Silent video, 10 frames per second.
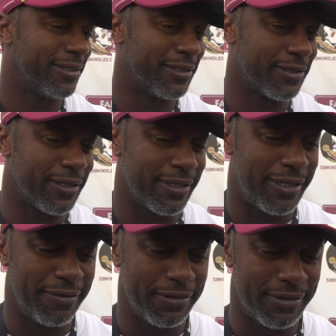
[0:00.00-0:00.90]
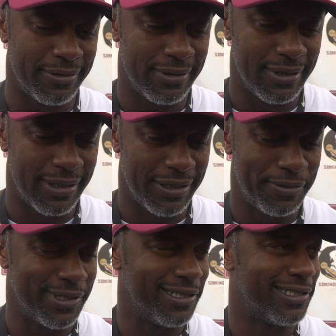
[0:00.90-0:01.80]
to start it off, and it
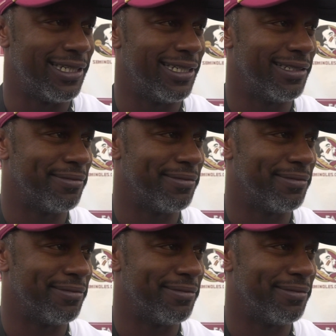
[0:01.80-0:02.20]
was good to see.